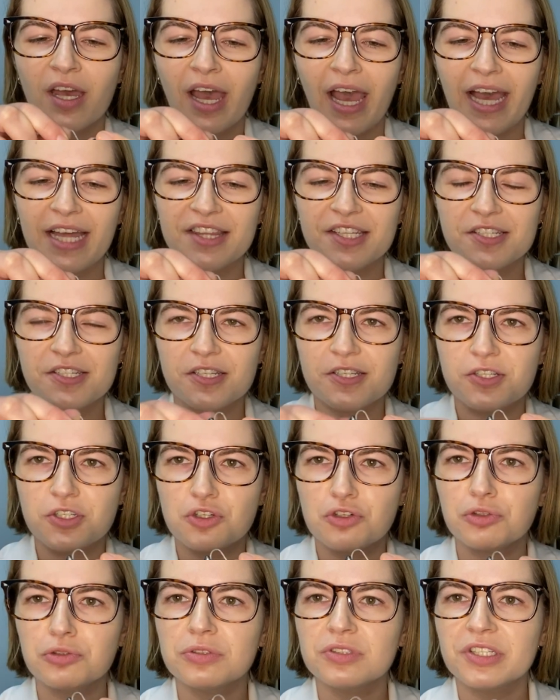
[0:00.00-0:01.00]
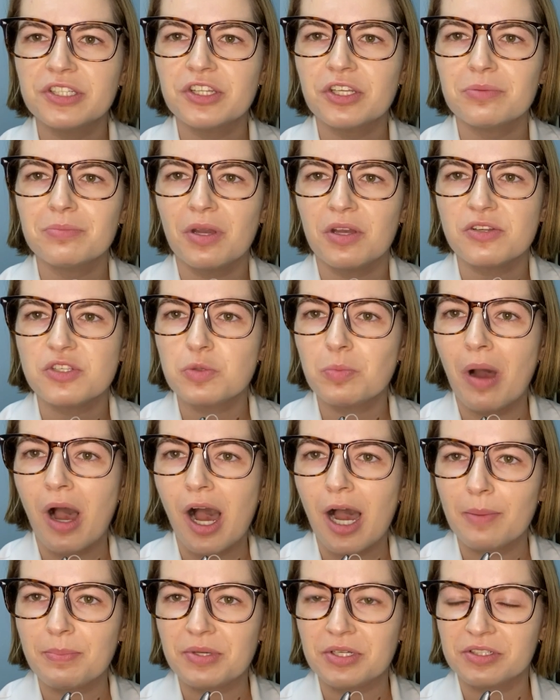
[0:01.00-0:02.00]
And this is truly the most
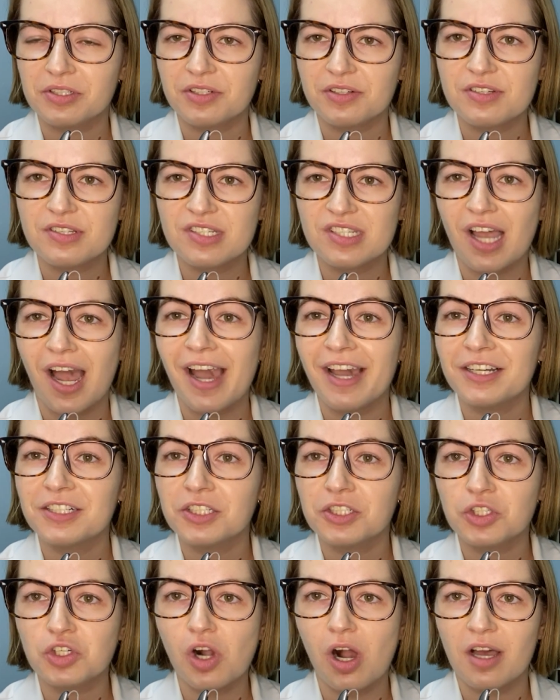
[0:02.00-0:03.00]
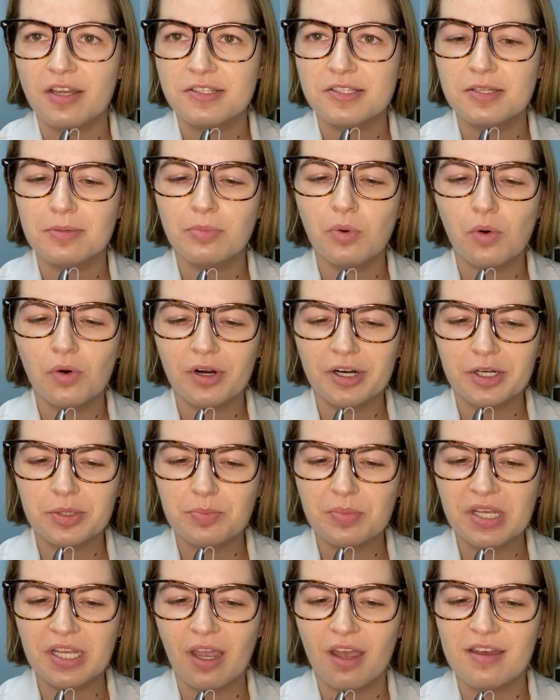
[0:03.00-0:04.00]
popular style across the board
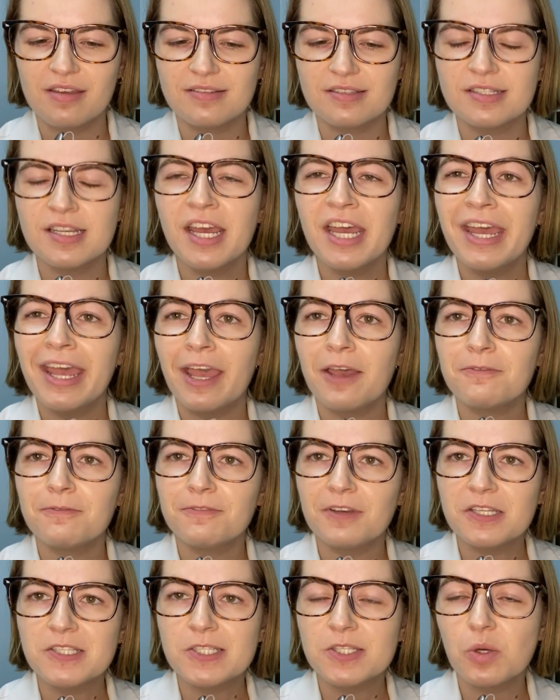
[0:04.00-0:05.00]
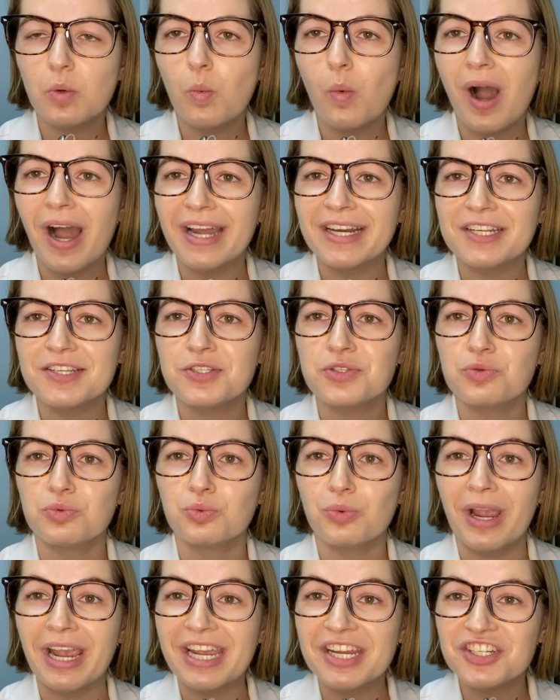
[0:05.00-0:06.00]
because it fits the widest
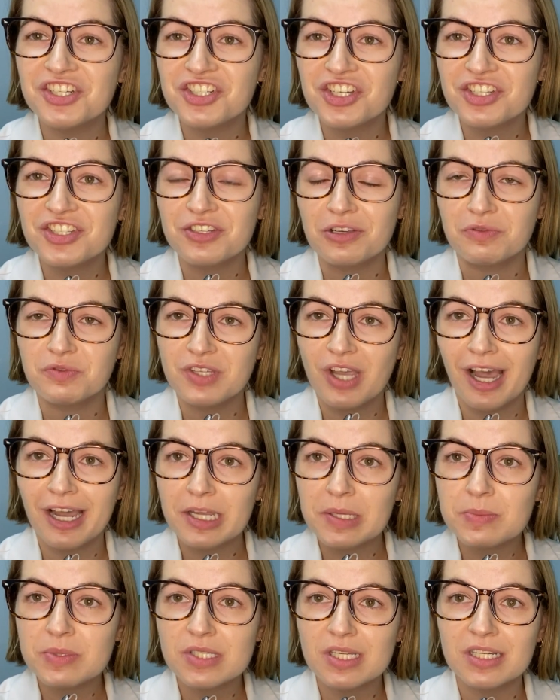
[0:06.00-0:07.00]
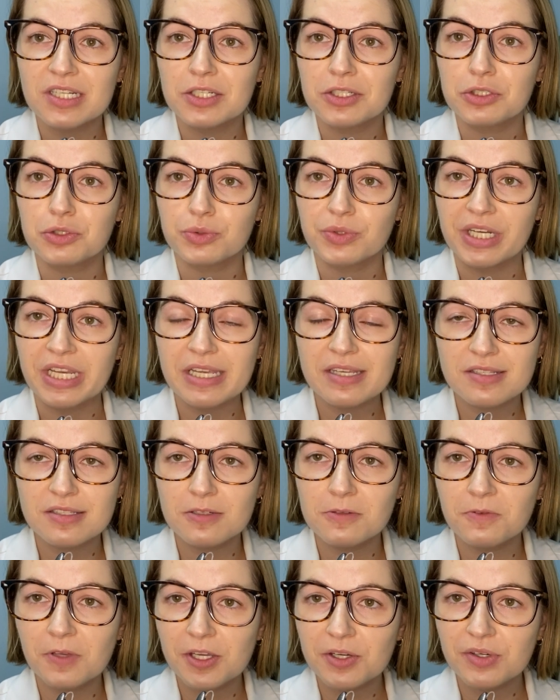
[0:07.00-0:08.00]
ranges of types and degrees
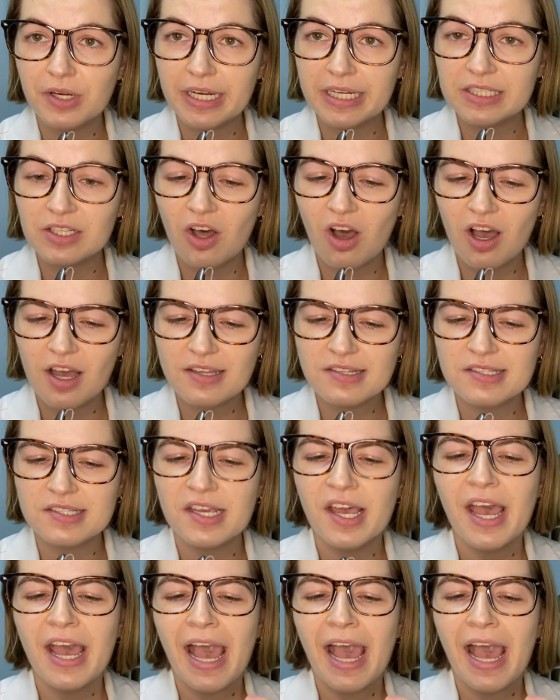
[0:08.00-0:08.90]
of hearing loss.